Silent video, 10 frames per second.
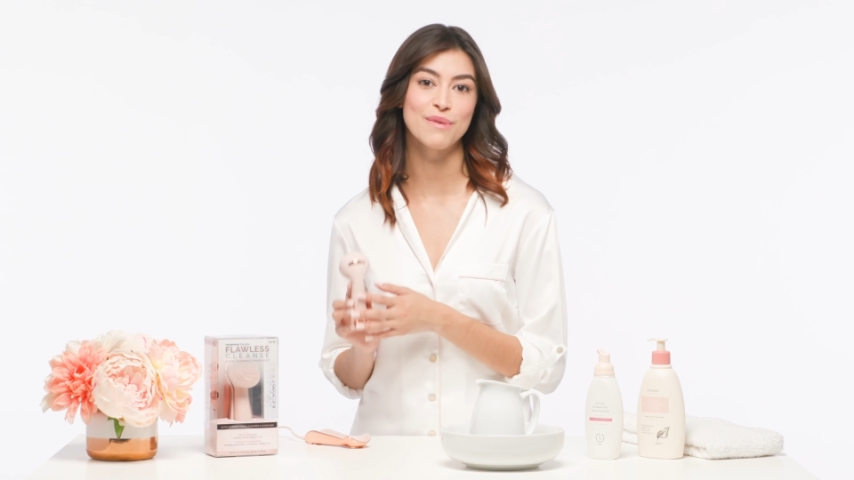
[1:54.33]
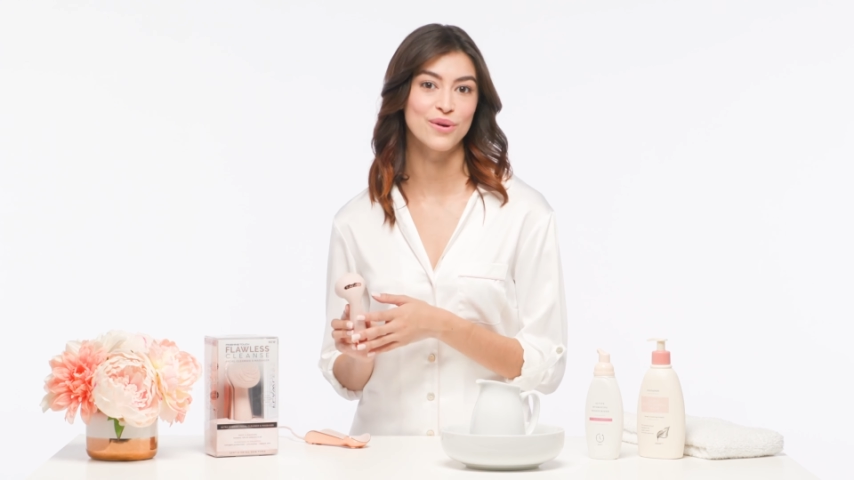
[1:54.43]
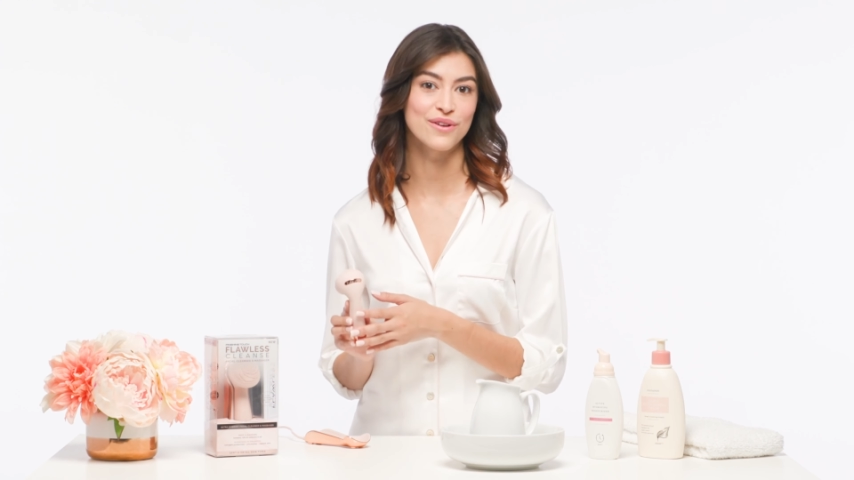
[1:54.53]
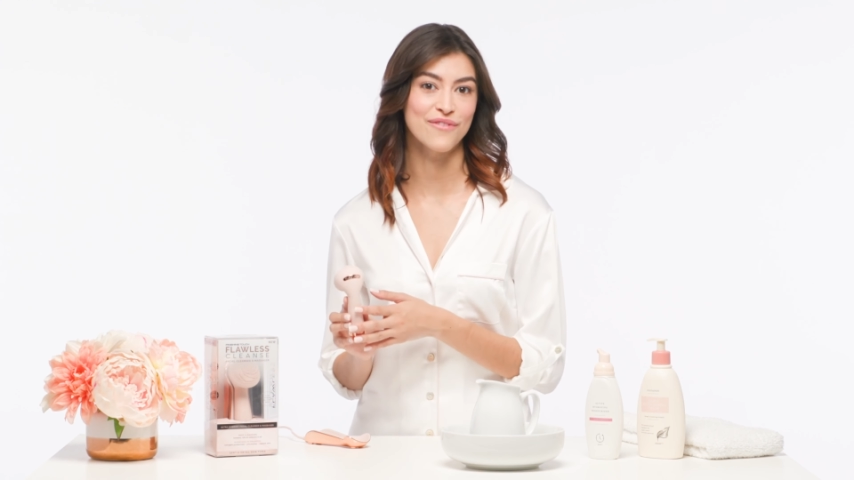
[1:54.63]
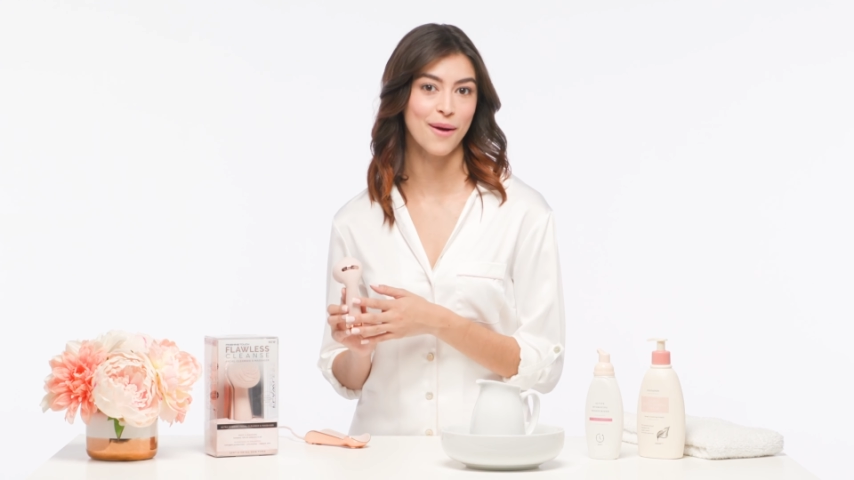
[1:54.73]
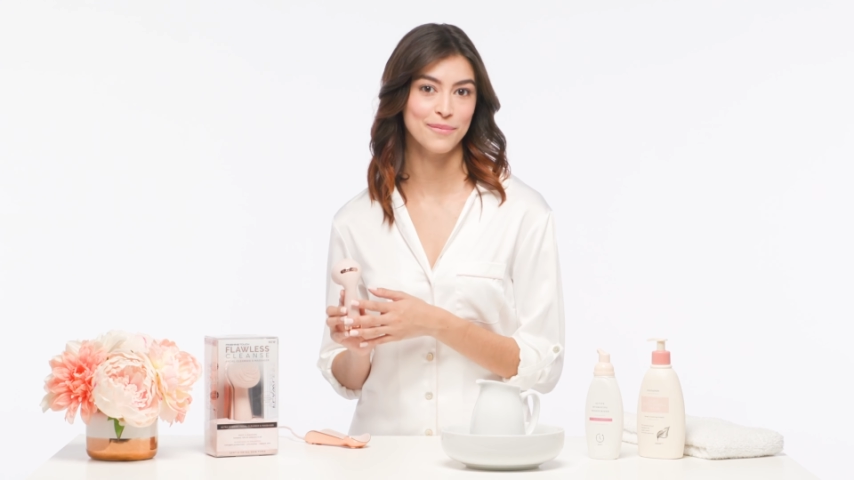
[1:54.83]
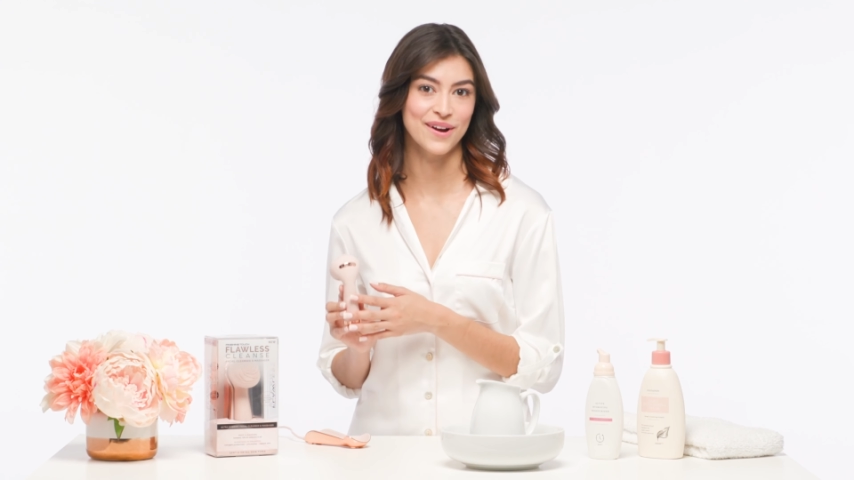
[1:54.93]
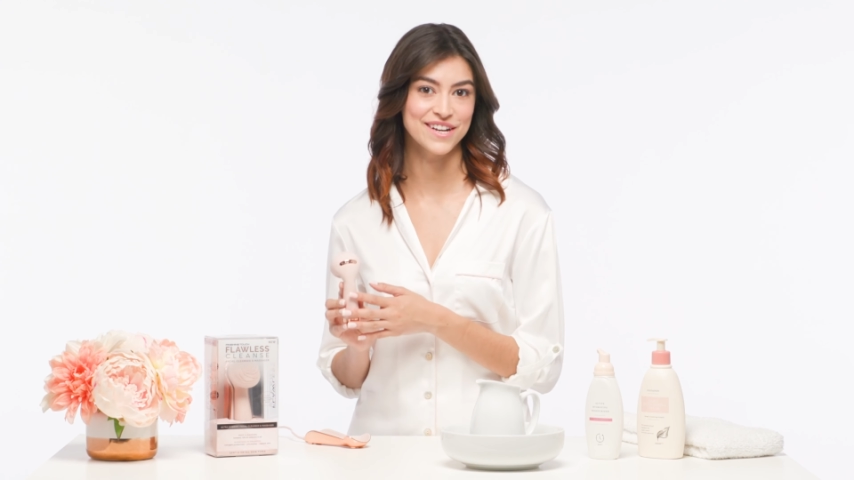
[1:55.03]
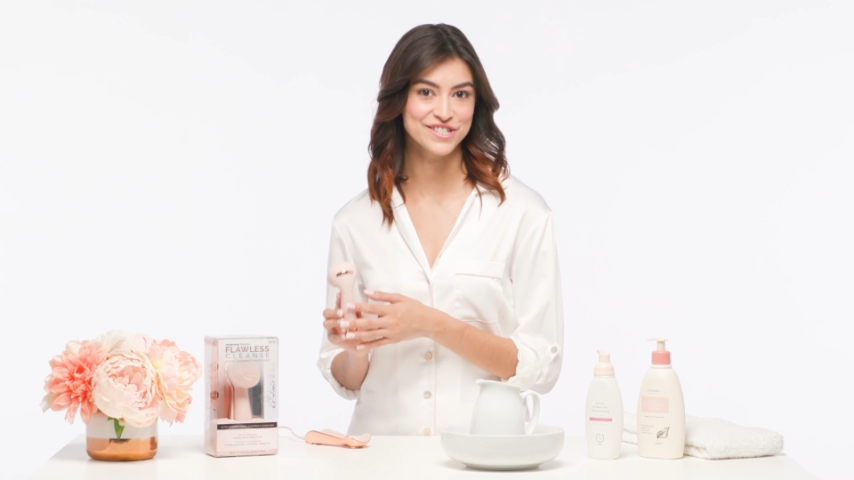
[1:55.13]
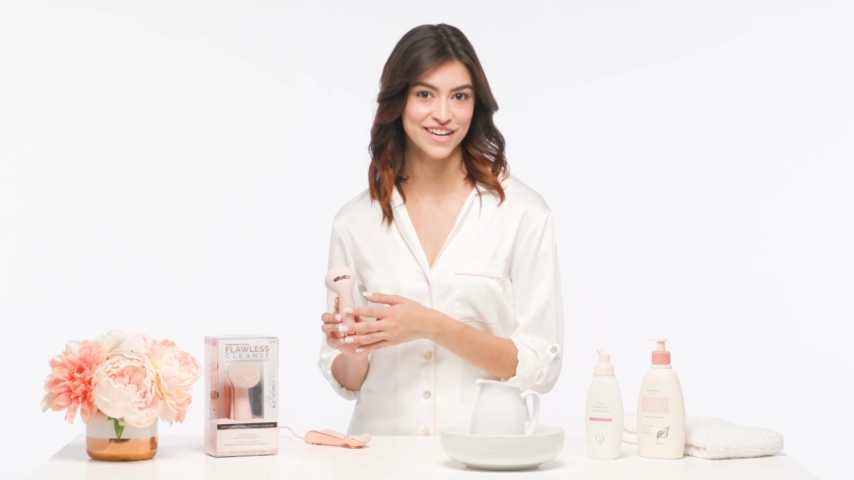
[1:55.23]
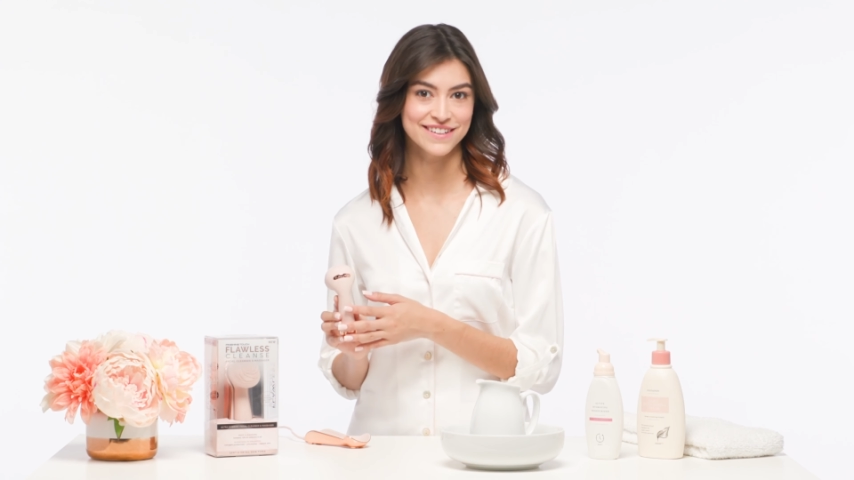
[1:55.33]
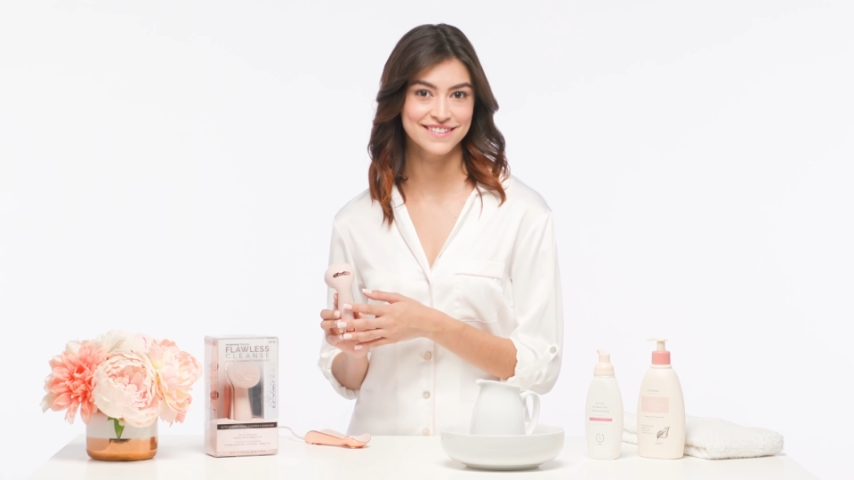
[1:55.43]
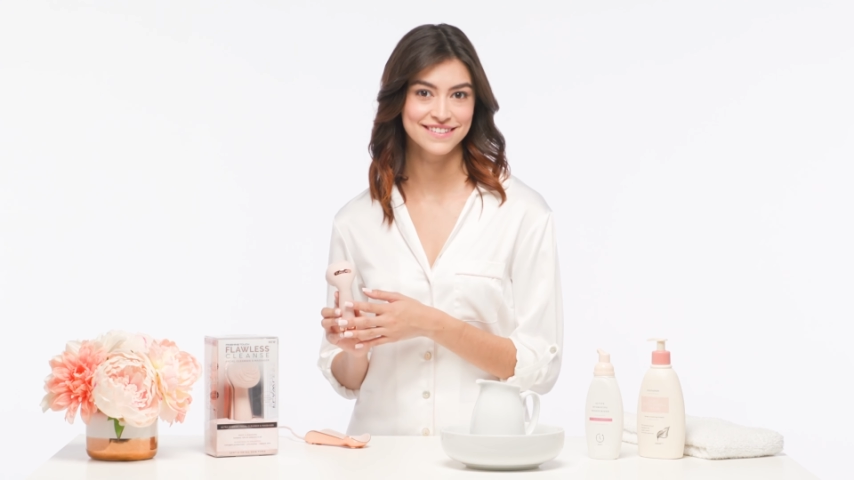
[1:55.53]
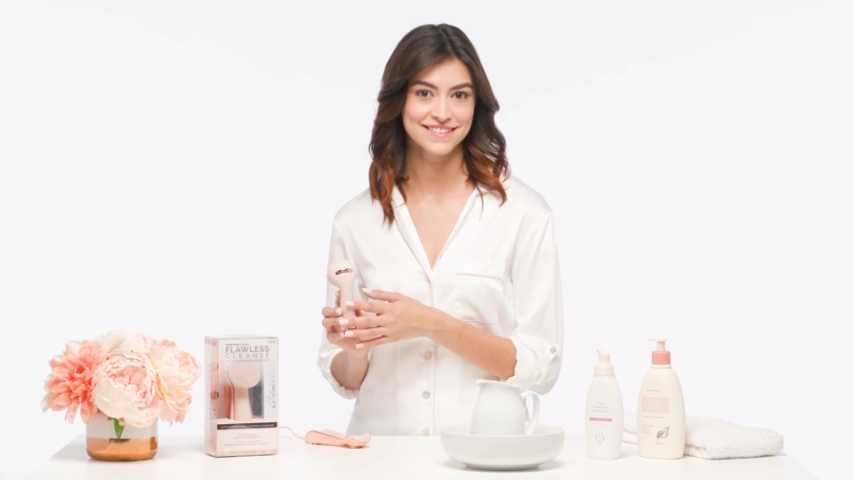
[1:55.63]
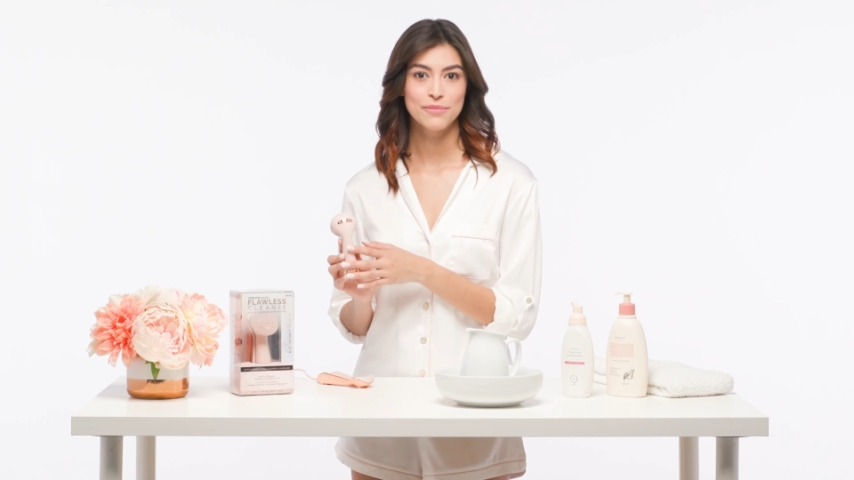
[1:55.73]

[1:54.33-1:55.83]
mode of operation.